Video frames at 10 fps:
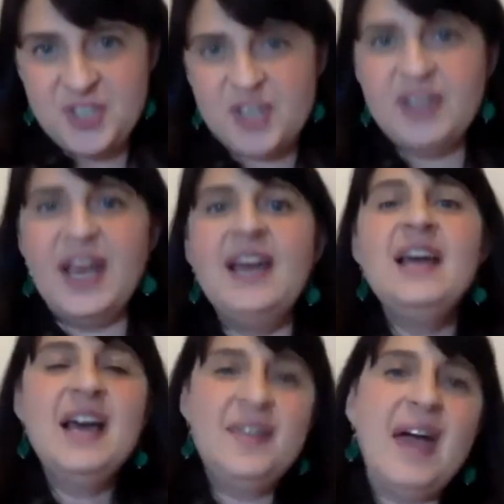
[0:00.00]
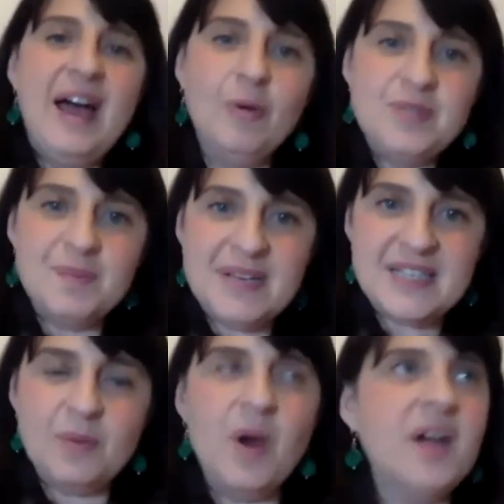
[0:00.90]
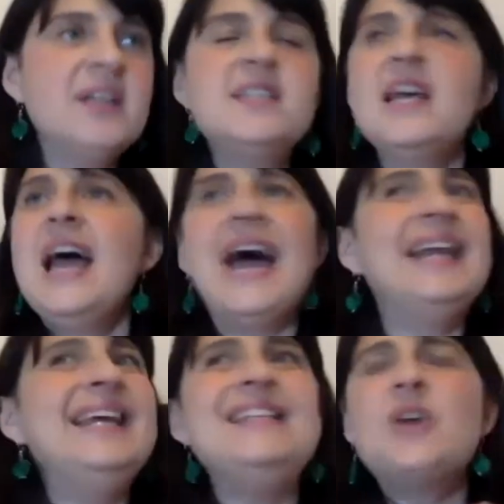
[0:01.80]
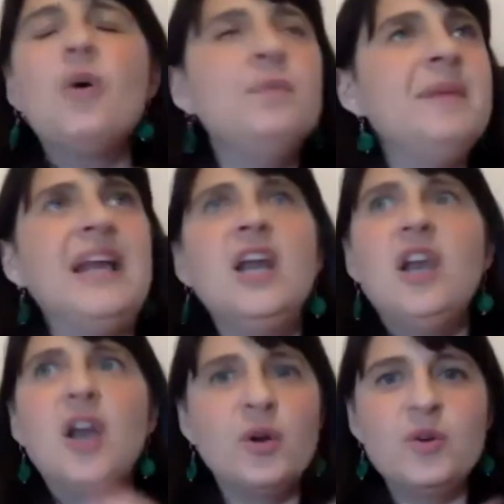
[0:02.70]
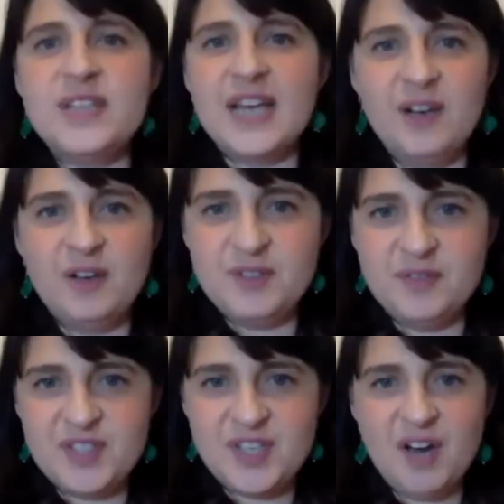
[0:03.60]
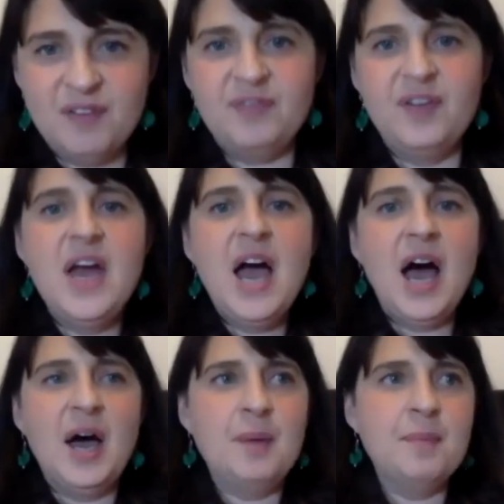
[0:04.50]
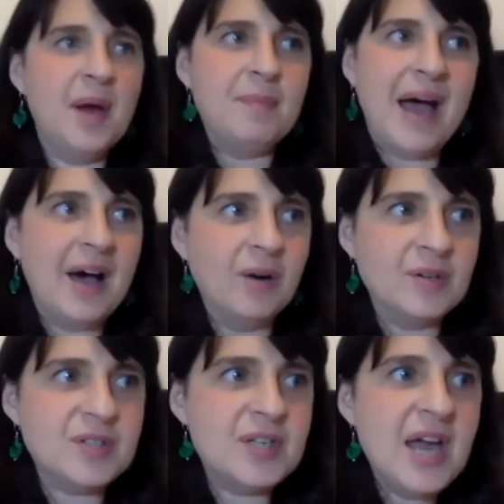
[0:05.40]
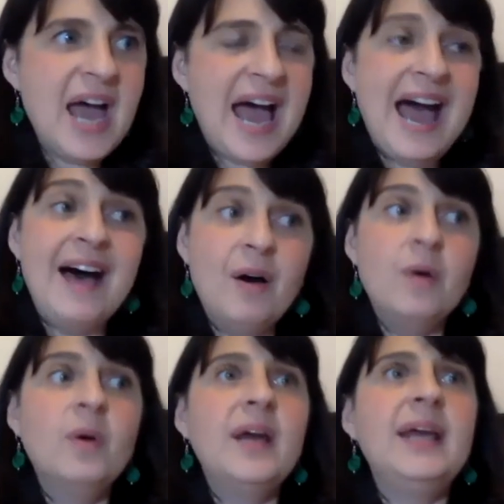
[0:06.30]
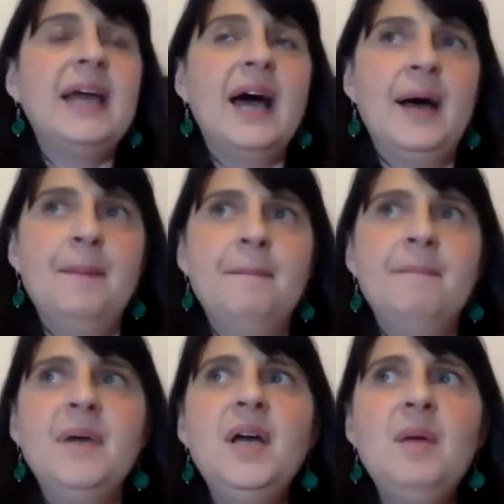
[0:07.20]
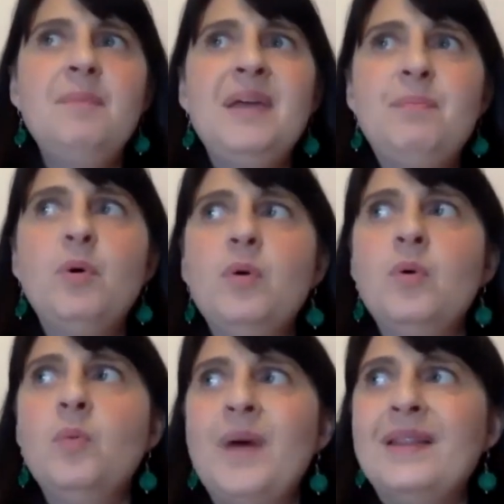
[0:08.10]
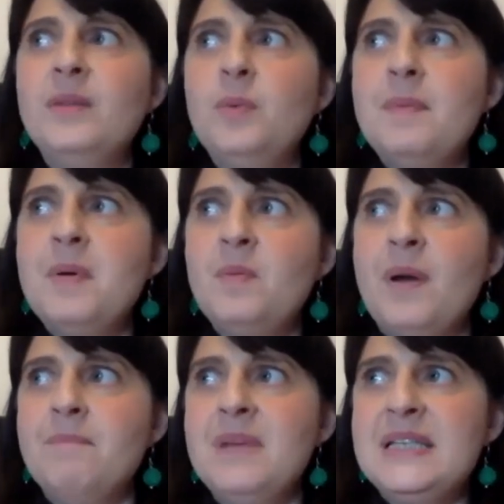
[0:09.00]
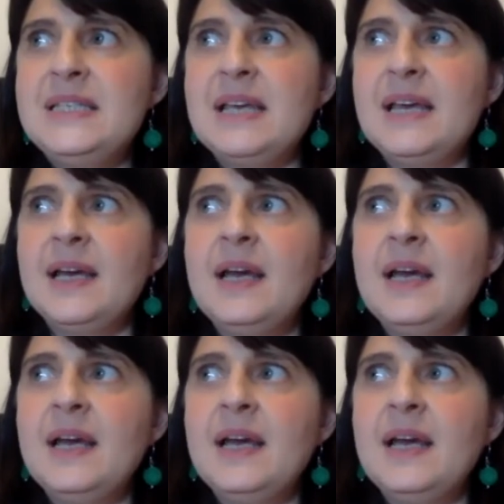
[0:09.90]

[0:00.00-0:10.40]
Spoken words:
there that helped domestic workers. And he told me loads and loads of stuff about how people, when the women went missing,